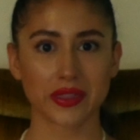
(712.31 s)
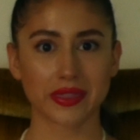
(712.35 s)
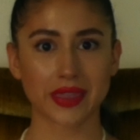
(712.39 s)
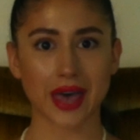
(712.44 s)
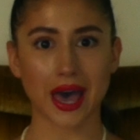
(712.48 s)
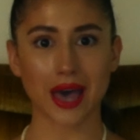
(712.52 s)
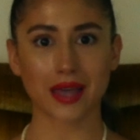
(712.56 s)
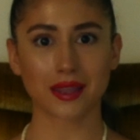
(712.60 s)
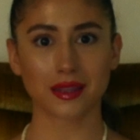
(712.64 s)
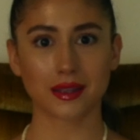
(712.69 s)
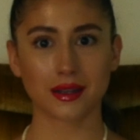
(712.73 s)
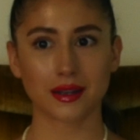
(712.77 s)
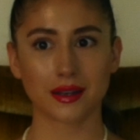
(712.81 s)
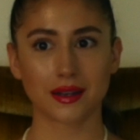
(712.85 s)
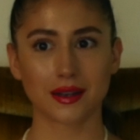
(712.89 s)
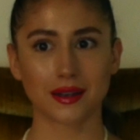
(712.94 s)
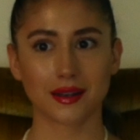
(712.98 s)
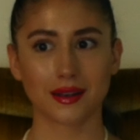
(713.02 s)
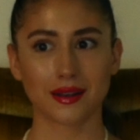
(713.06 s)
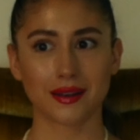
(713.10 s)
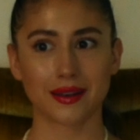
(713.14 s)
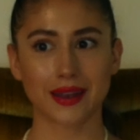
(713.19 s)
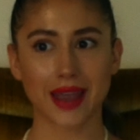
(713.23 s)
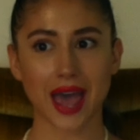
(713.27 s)
But that
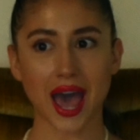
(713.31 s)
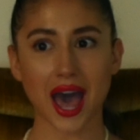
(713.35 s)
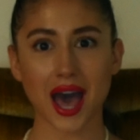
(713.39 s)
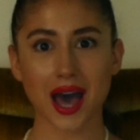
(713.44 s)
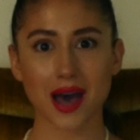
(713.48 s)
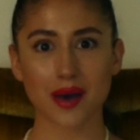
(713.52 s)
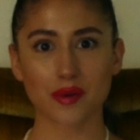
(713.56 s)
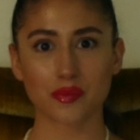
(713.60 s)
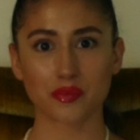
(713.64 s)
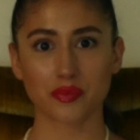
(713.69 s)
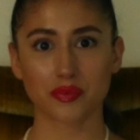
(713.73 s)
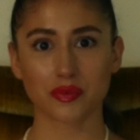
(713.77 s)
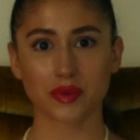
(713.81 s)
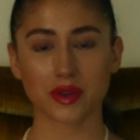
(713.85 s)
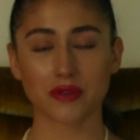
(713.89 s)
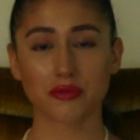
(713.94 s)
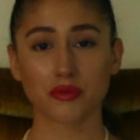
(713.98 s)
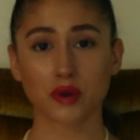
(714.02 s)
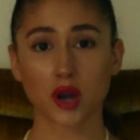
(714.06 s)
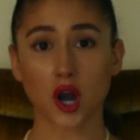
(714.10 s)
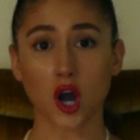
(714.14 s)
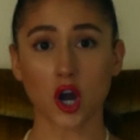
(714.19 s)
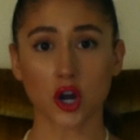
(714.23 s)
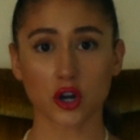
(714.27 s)
nap,
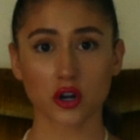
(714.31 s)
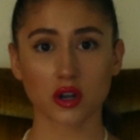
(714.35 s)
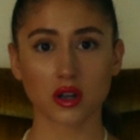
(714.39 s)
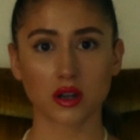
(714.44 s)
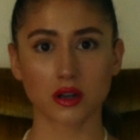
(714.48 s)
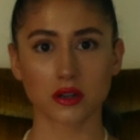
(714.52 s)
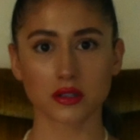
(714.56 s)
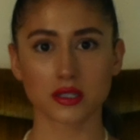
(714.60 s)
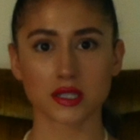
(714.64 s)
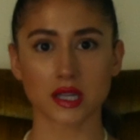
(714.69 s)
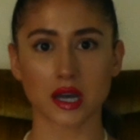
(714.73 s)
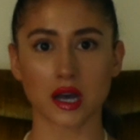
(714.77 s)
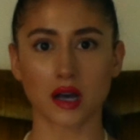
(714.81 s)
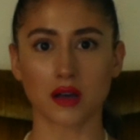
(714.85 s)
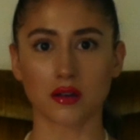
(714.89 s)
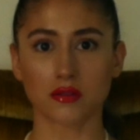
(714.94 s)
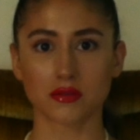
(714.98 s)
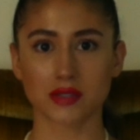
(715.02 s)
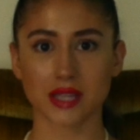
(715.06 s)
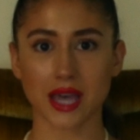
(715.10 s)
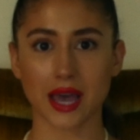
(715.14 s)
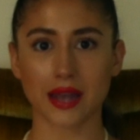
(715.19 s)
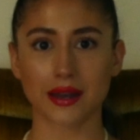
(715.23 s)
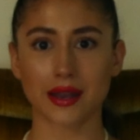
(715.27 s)
if we're hard on
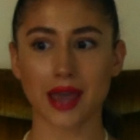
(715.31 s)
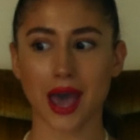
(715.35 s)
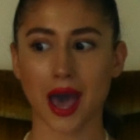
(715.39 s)
ourselves,